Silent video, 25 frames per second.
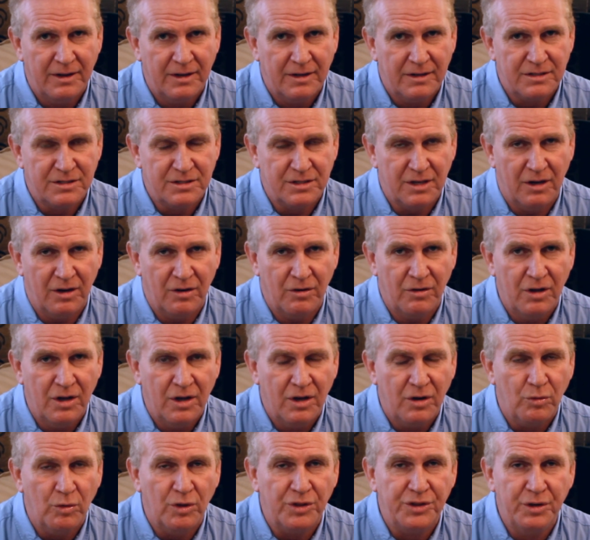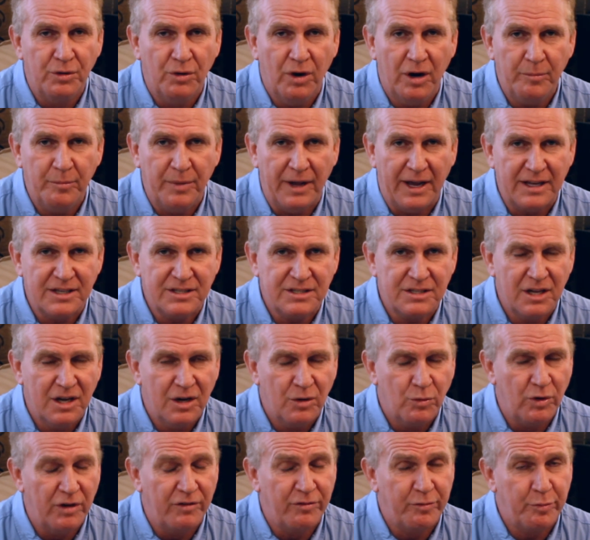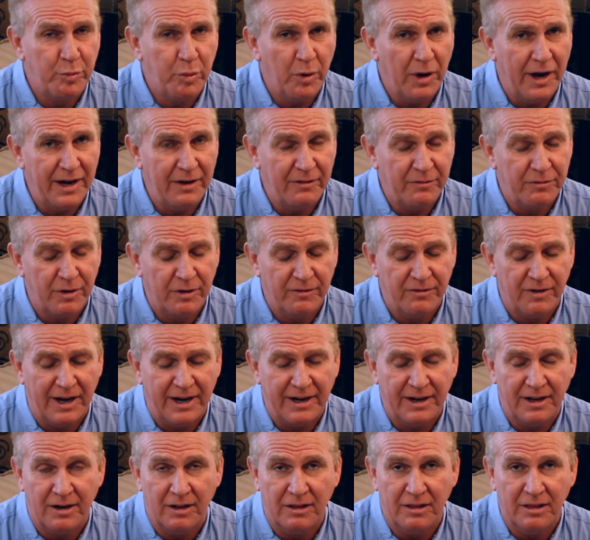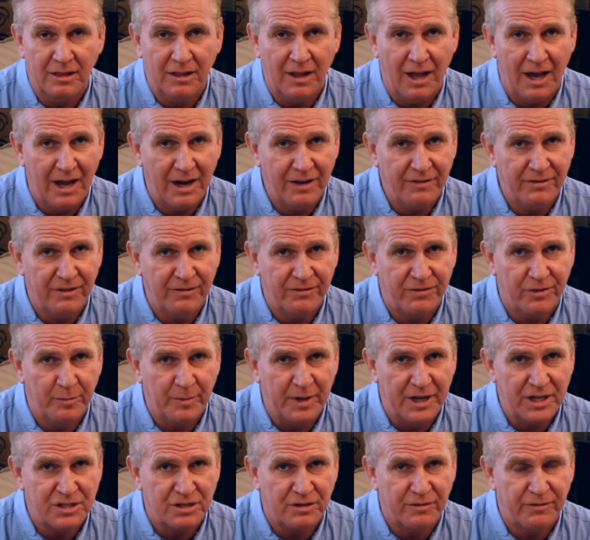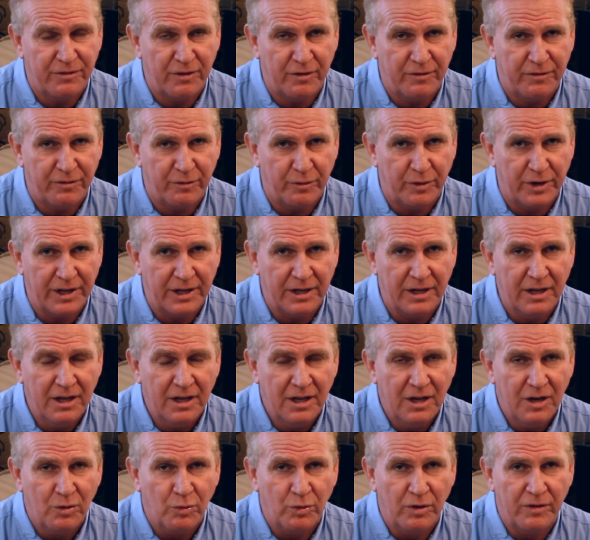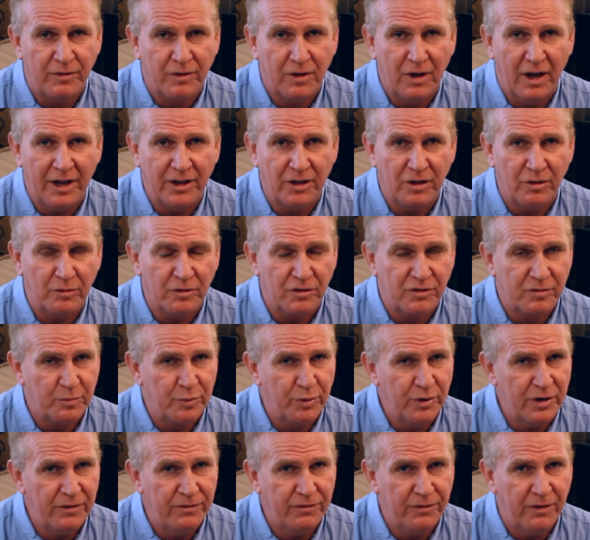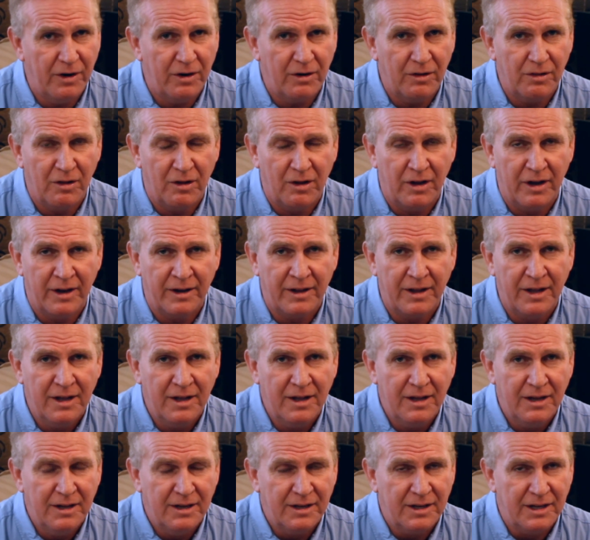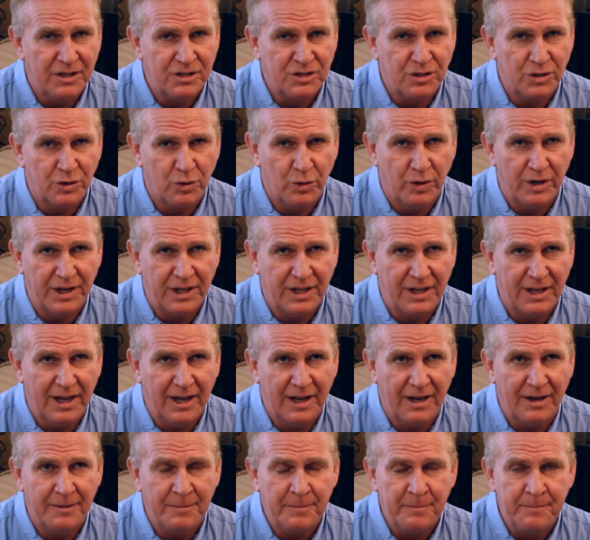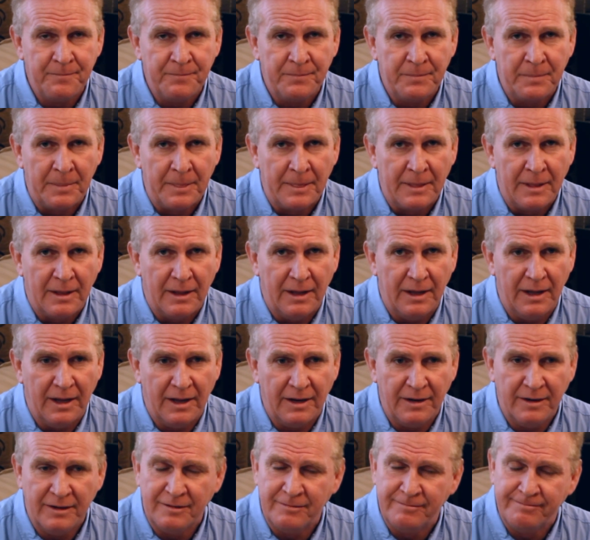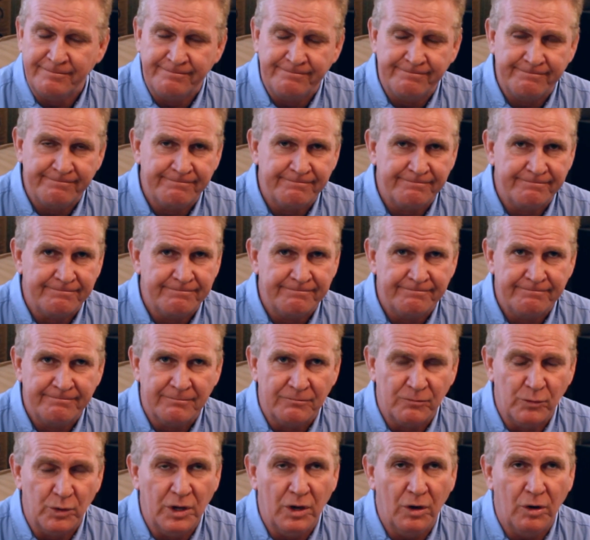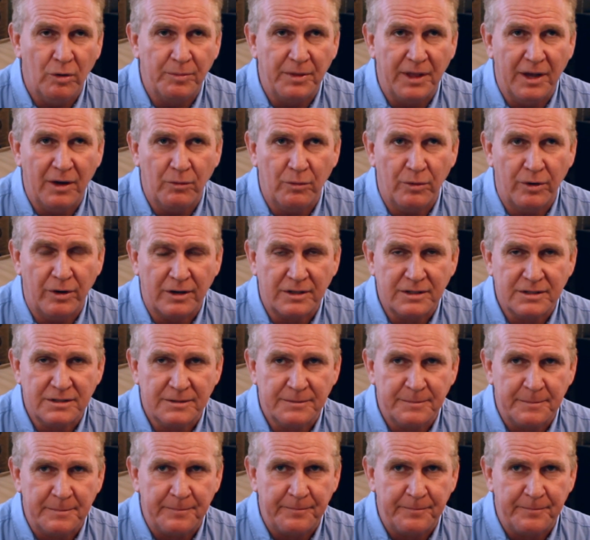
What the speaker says: So we'll do our best. We've provided a lot of information for free. We've got you as pretty far along as you're going to get, and we hope that works.